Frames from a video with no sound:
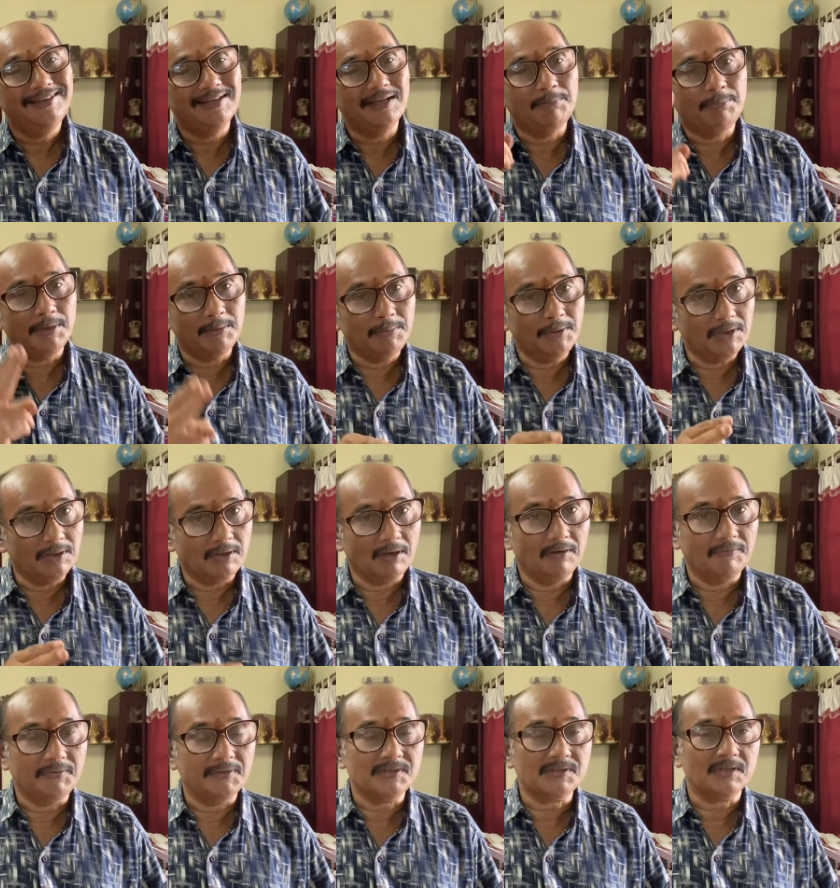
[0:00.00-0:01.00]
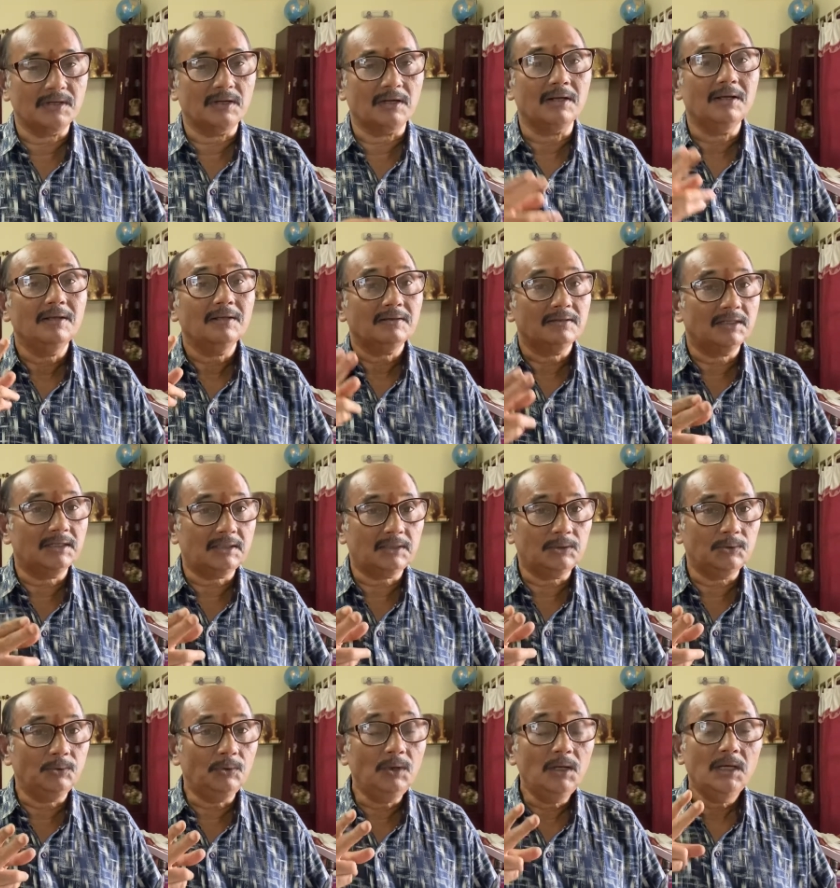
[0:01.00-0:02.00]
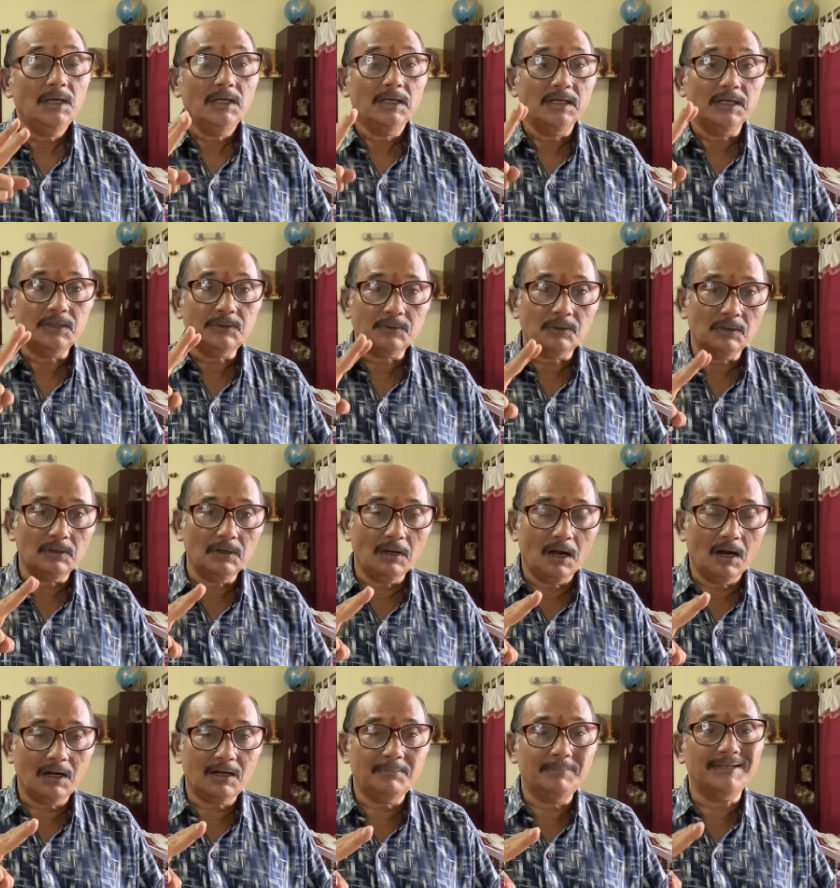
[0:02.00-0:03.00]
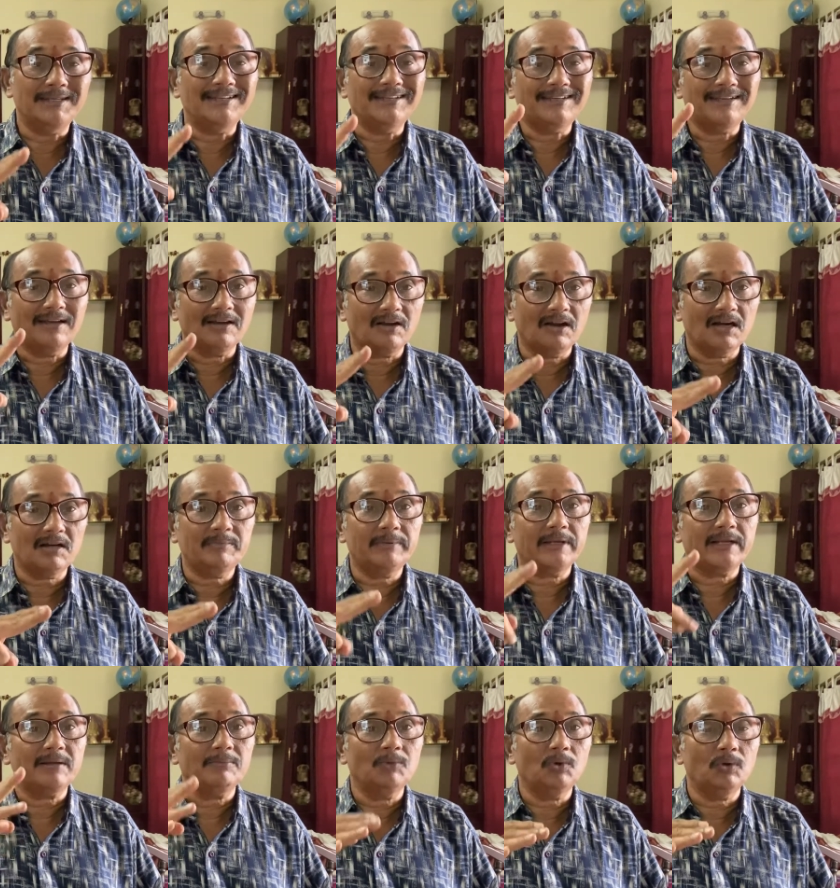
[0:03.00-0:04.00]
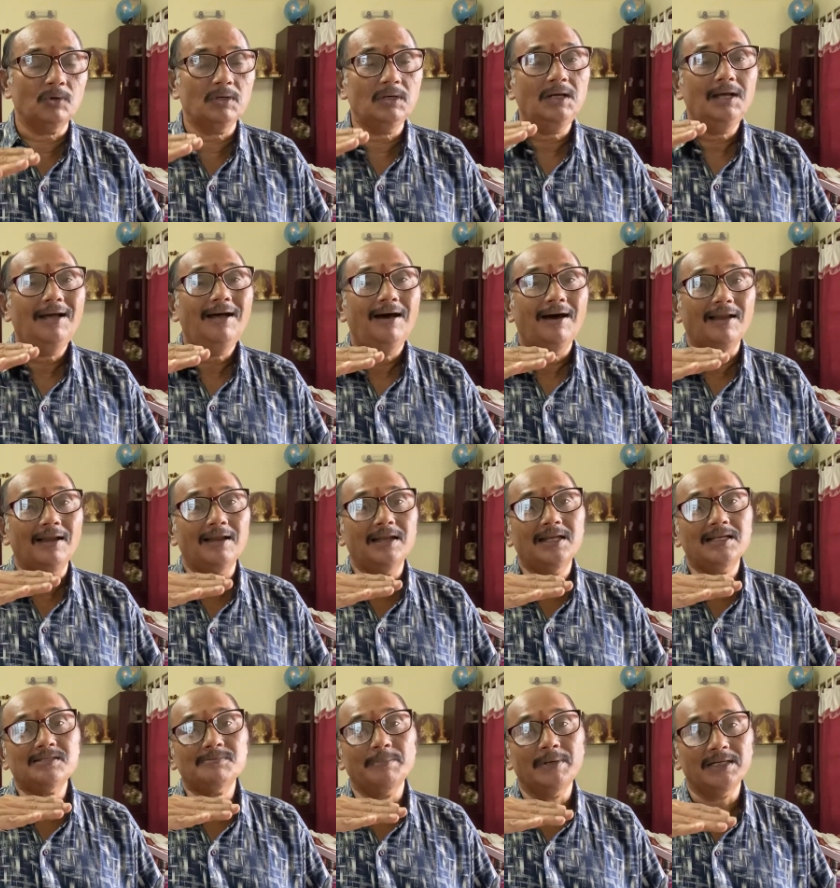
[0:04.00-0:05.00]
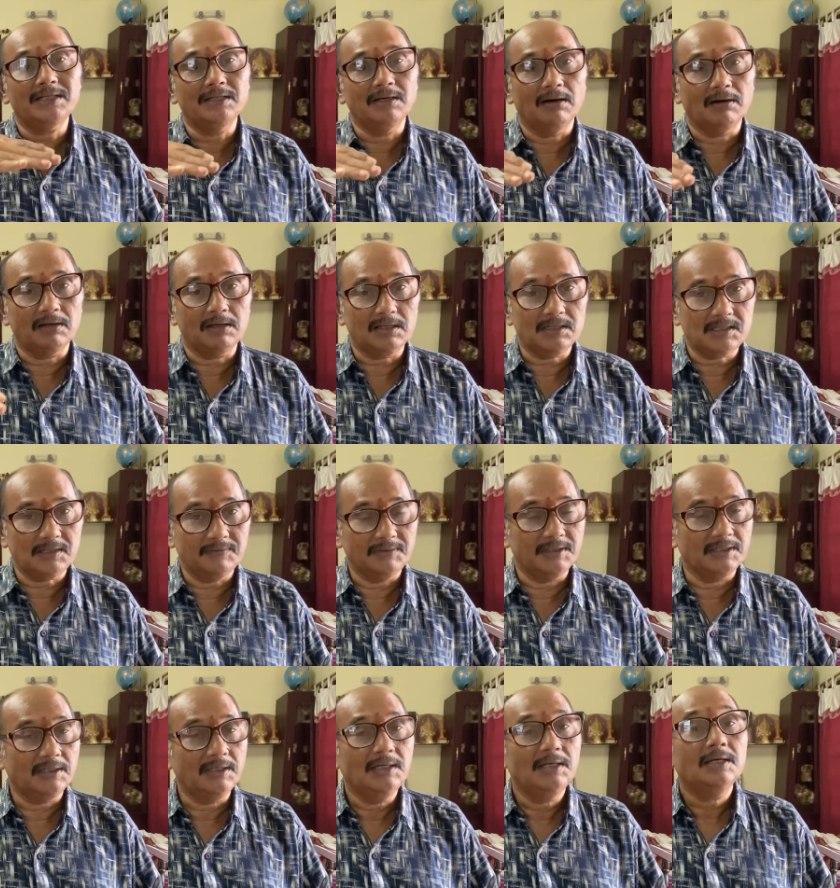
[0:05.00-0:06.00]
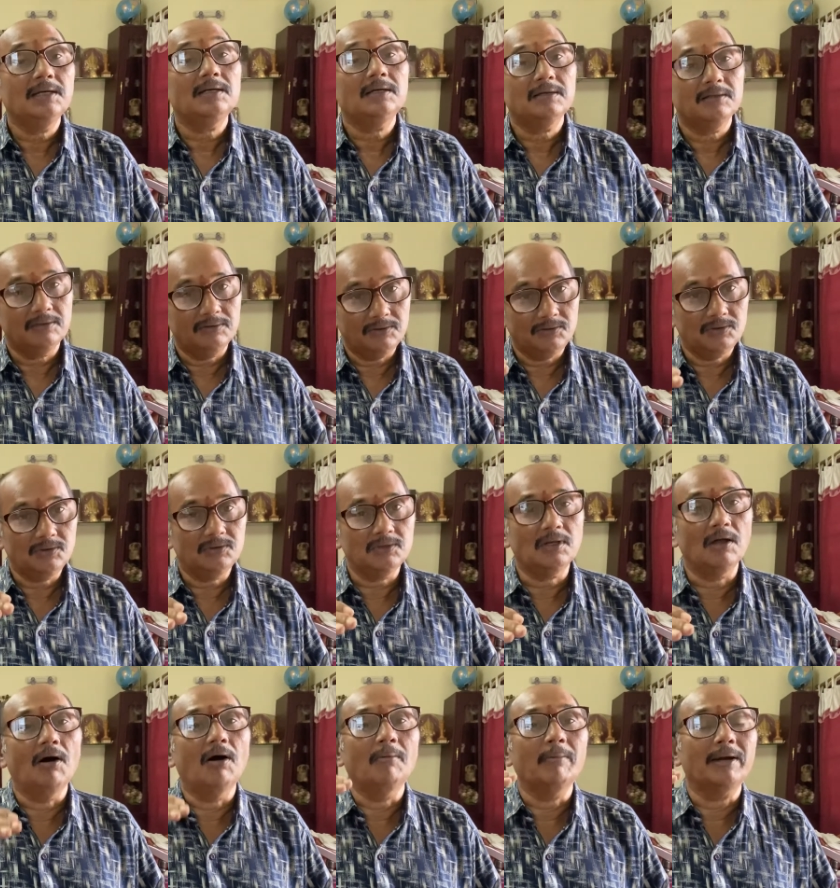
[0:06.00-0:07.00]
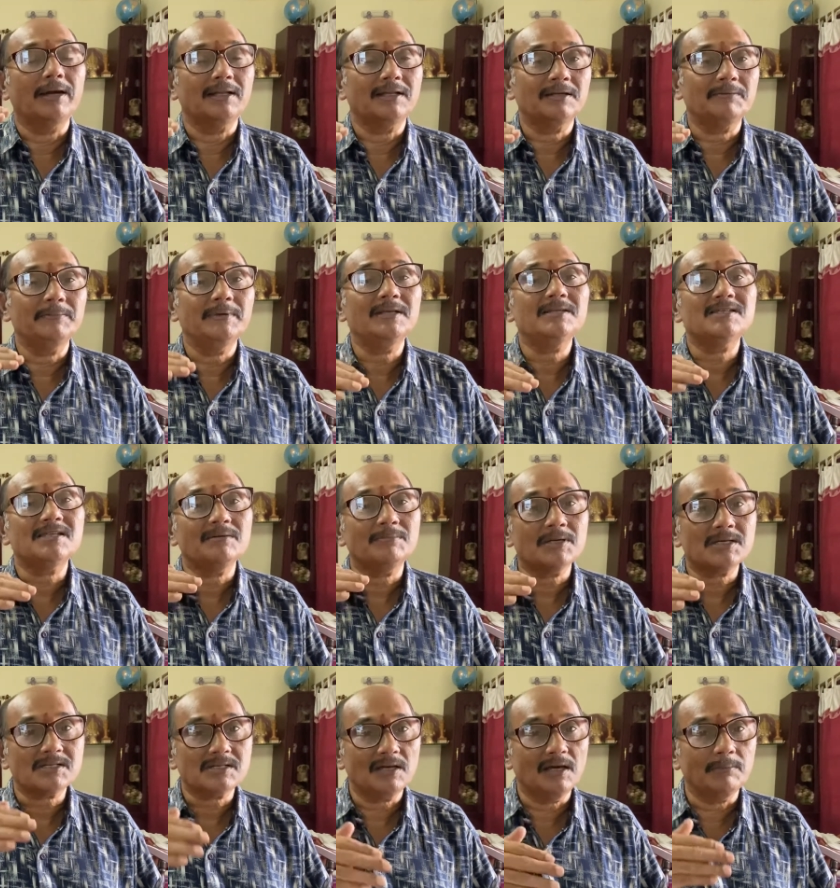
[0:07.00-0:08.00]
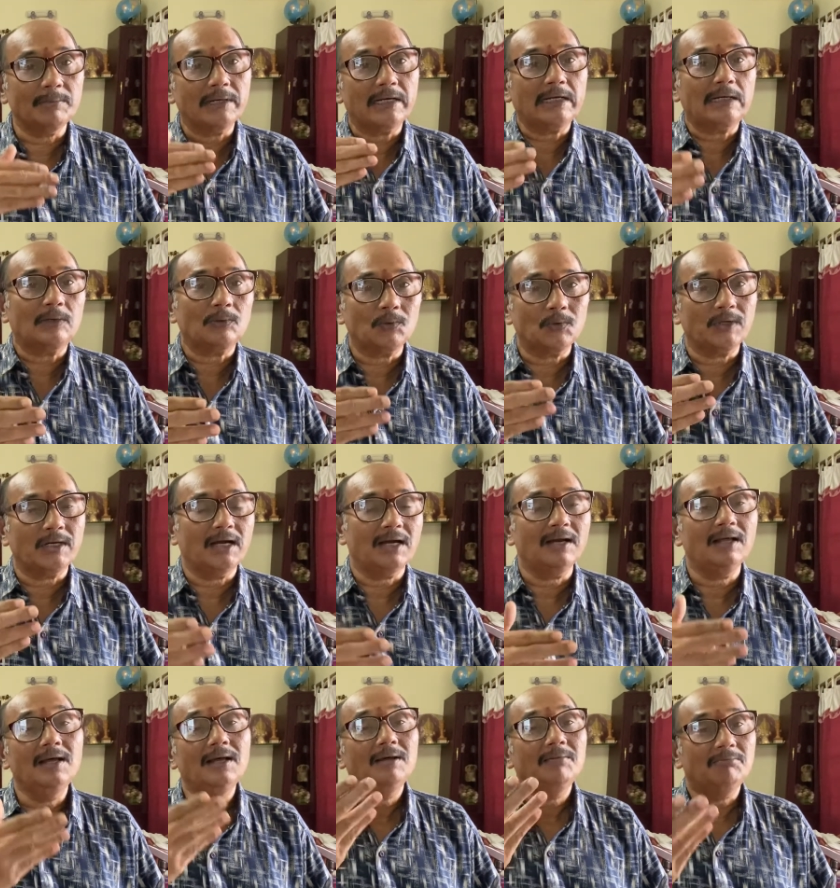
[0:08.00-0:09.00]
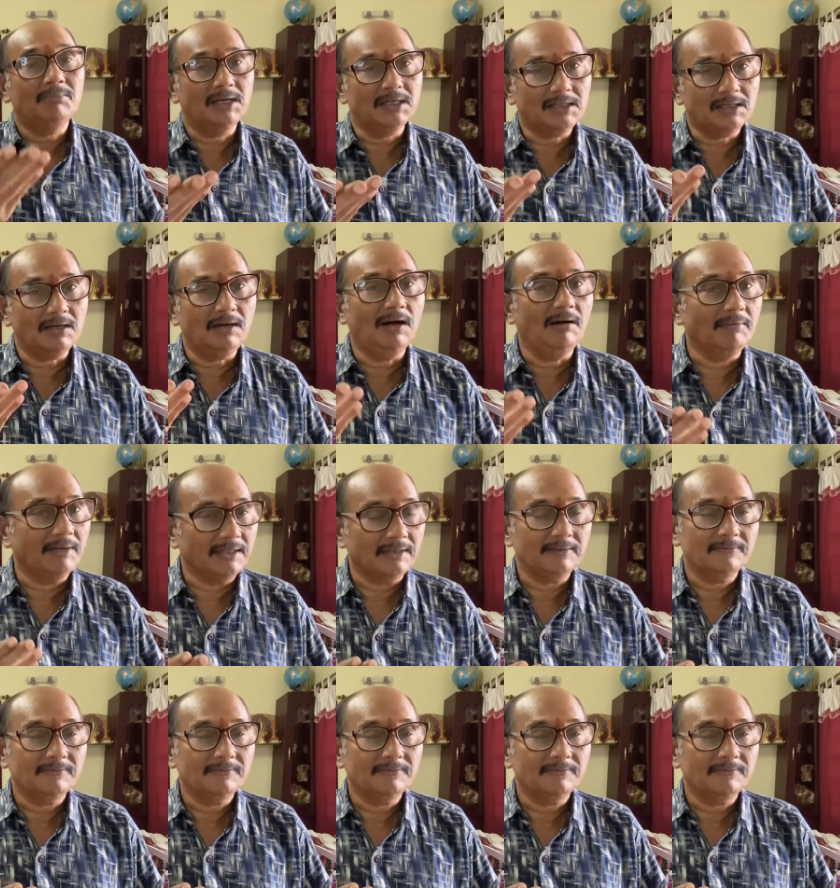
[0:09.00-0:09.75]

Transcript: a public officer that two he should not be he cannot be removed unless by the orders of the government that means he must have been recruited by the government